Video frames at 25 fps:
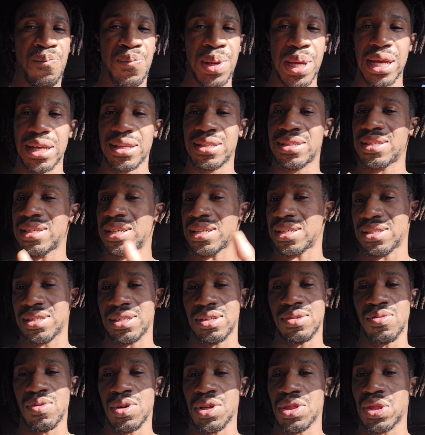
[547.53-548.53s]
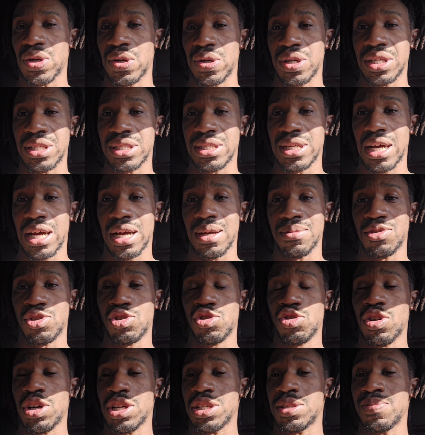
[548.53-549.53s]
best 60 to 130 times.
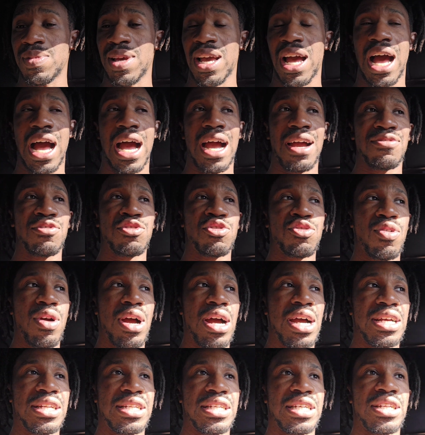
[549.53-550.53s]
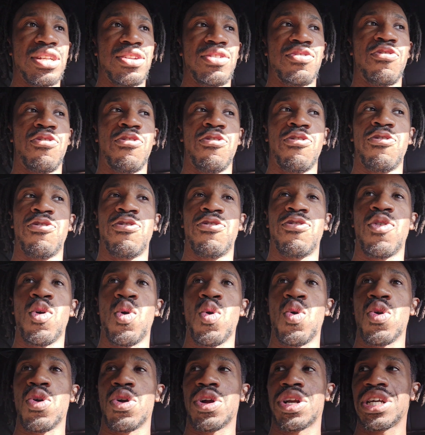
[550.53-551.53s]
Trust me, I've tried it
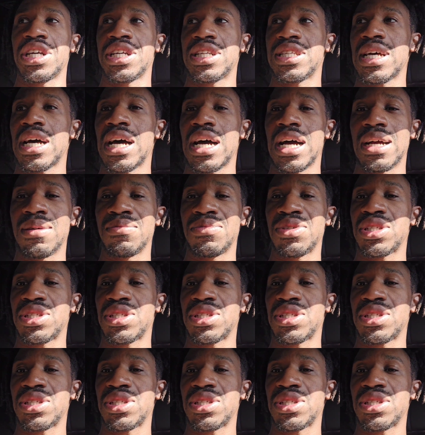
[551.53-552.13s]
40 times